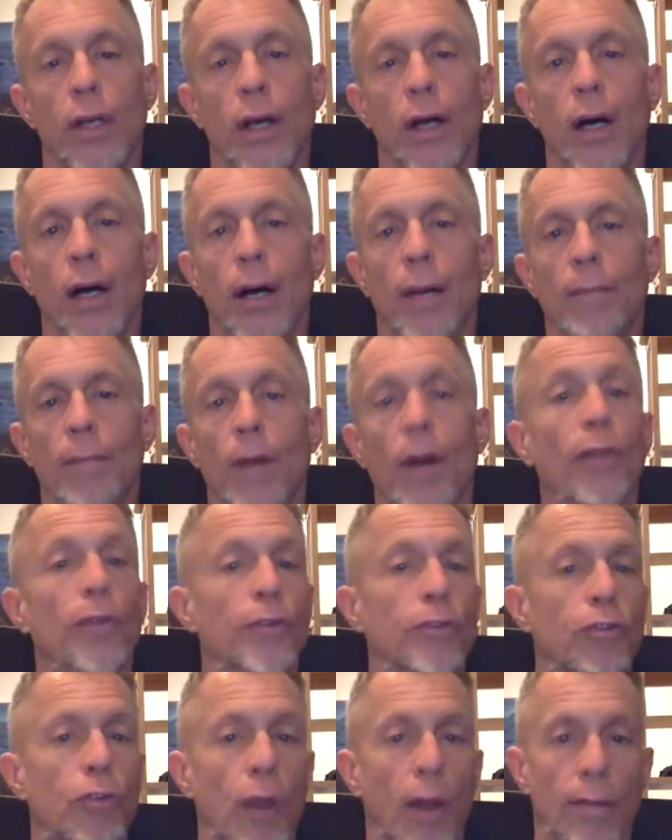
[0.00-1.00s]

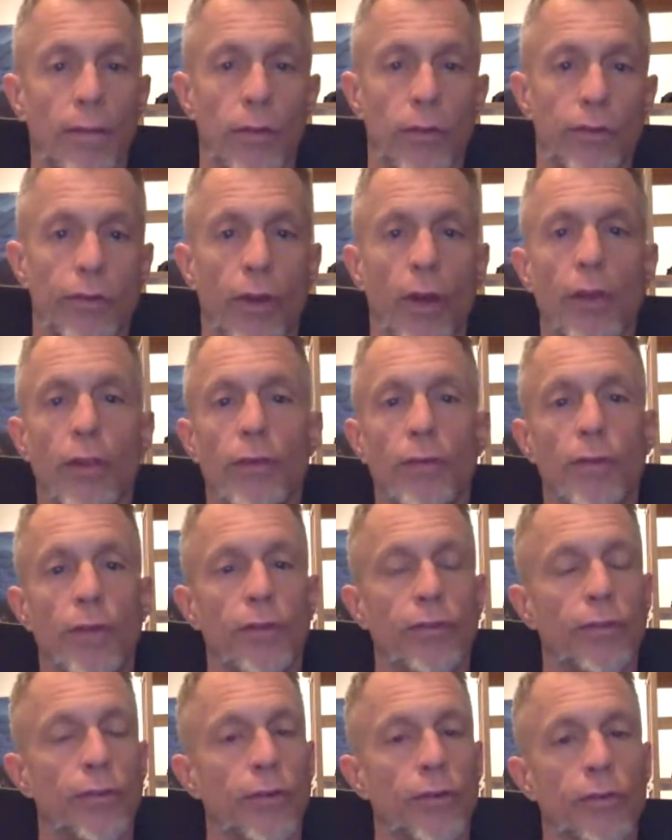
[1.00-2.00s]
Other travelers, other
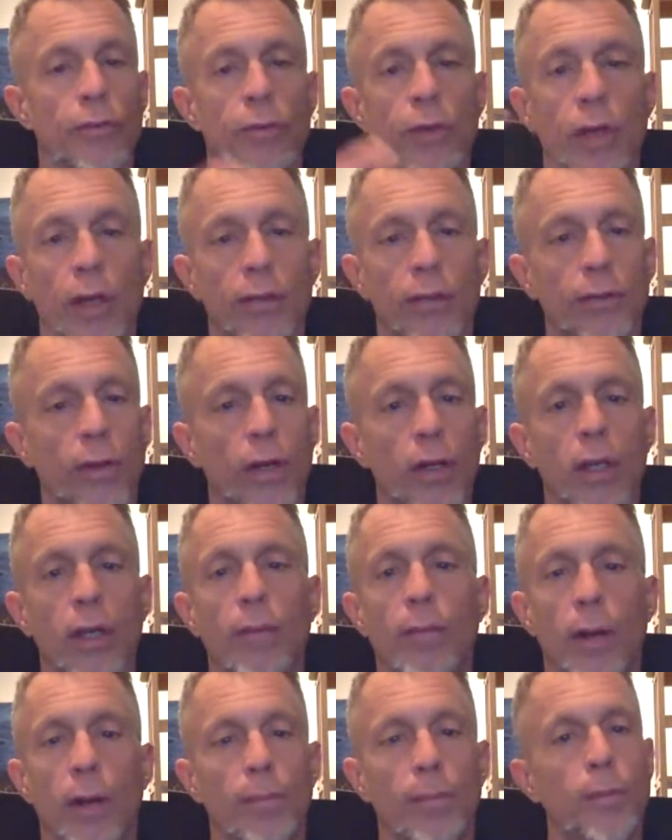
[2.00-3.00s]
visitors. We're not talking
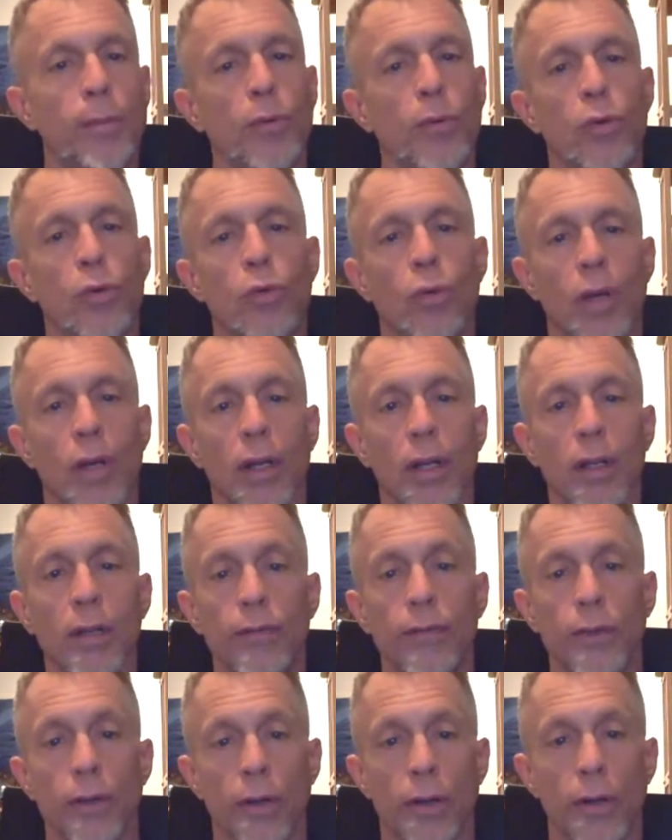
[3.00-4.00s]
about people who want to live
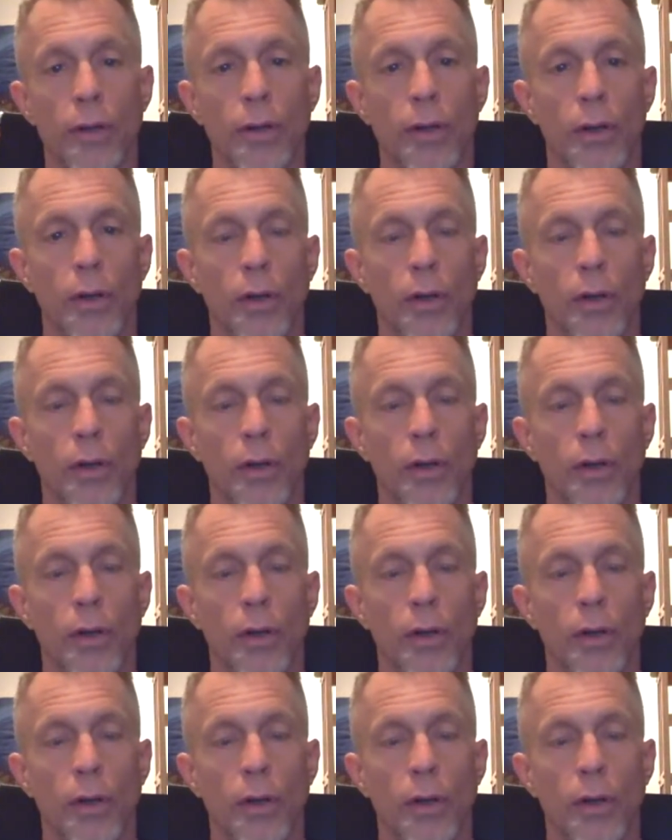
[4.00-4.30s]
here.